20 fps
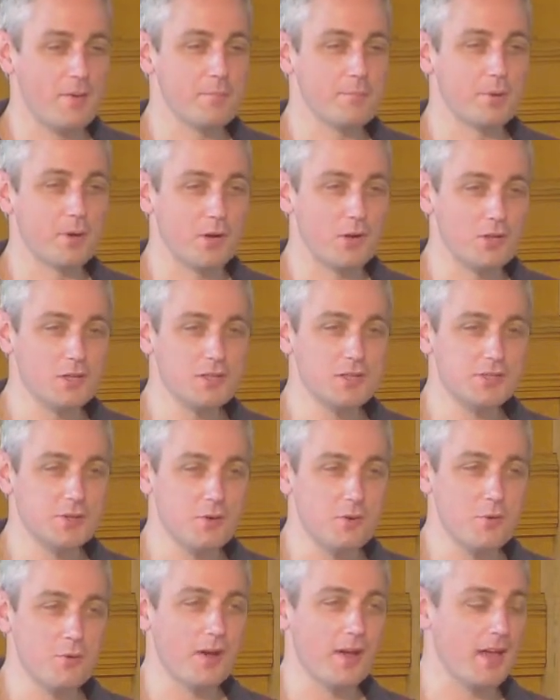but
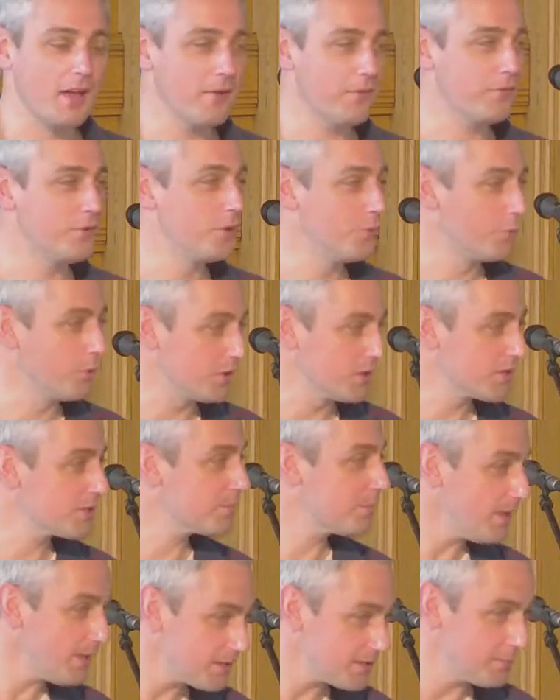also, if you want to
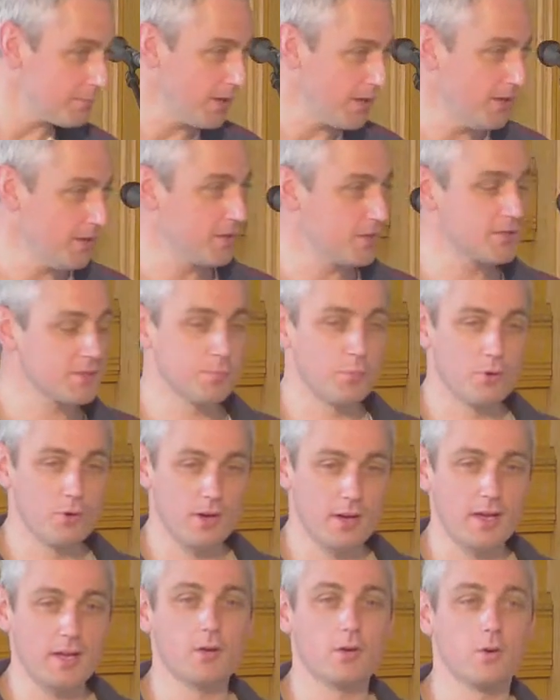speak to me this
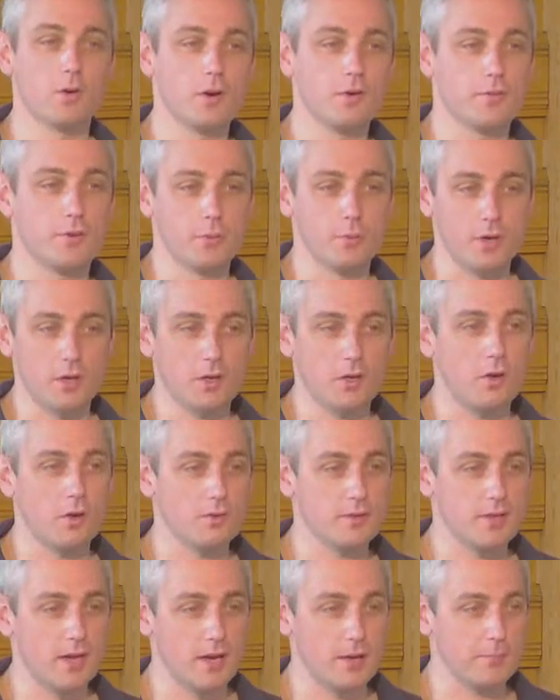morning or if you want to
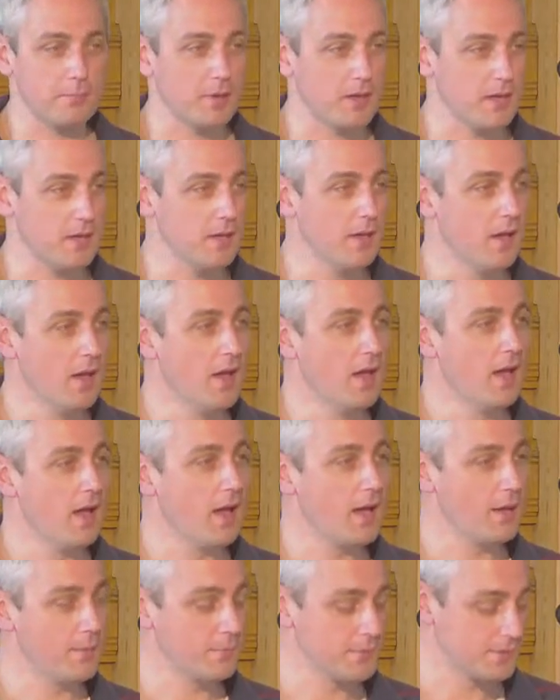contact me
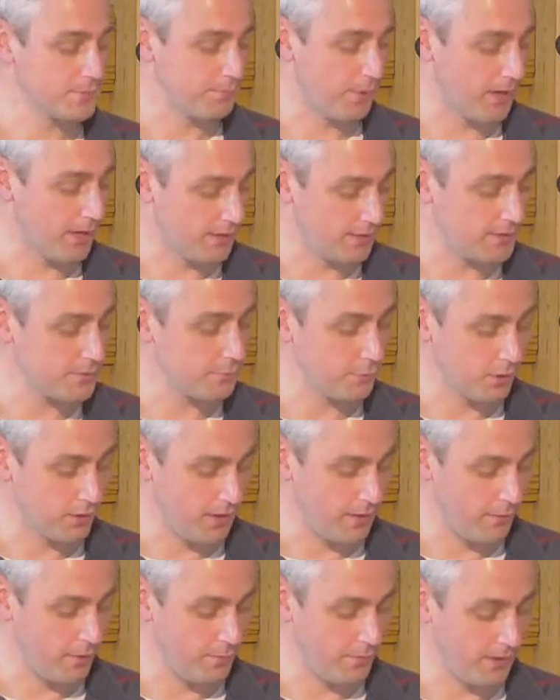by
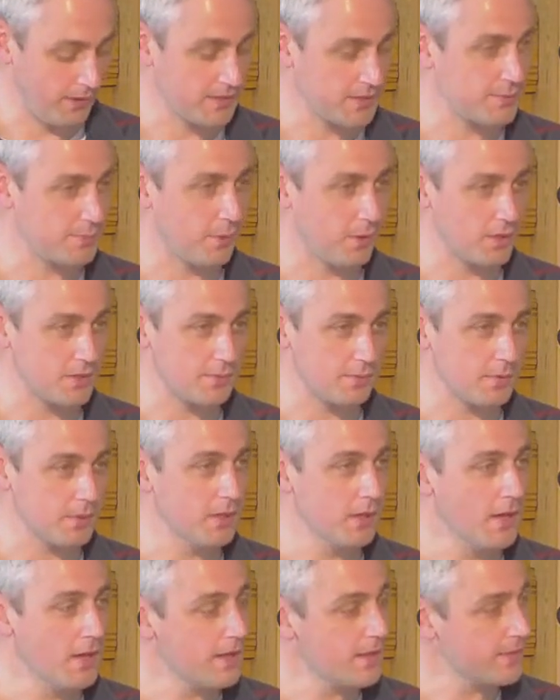whatever means possible.
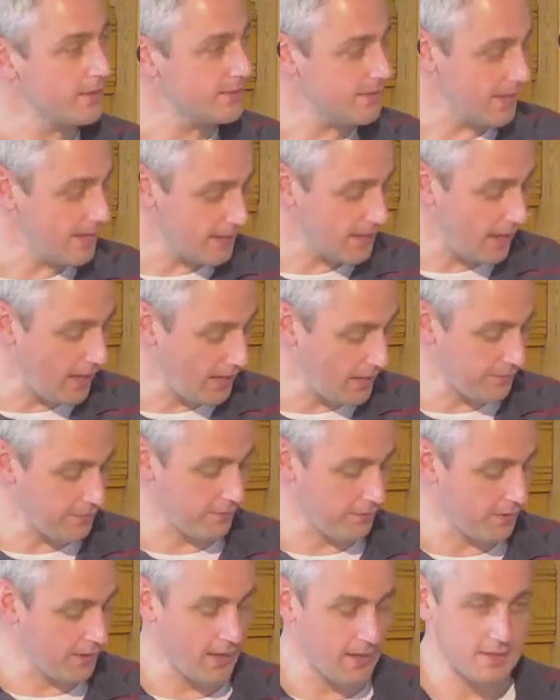The deadline
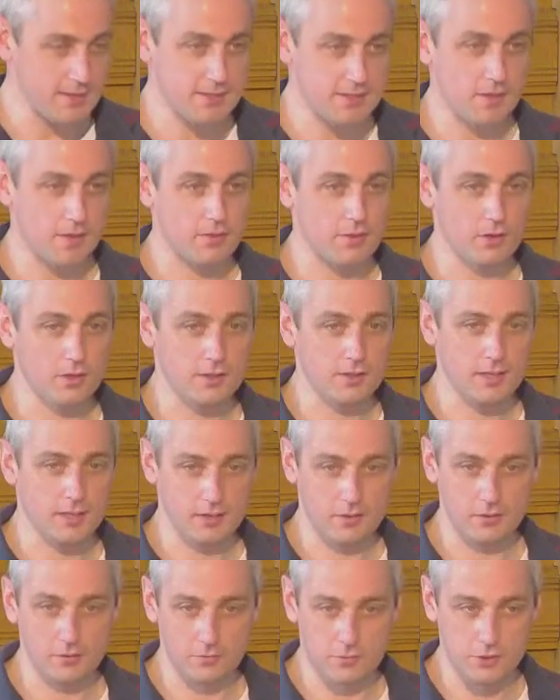for that is the
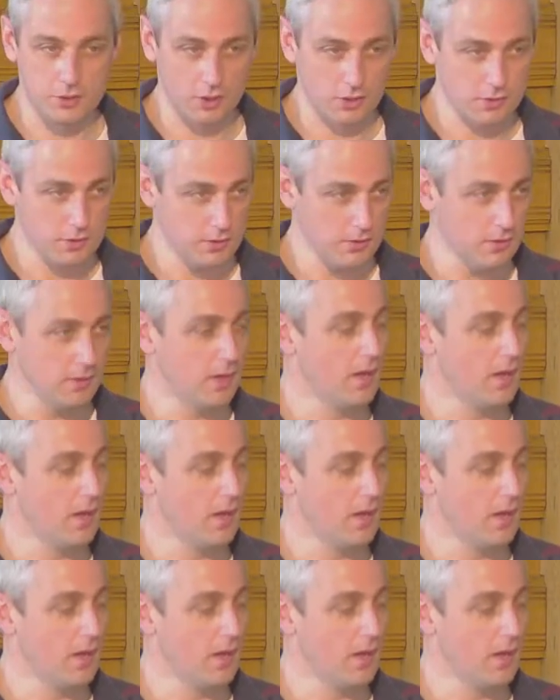13th of June,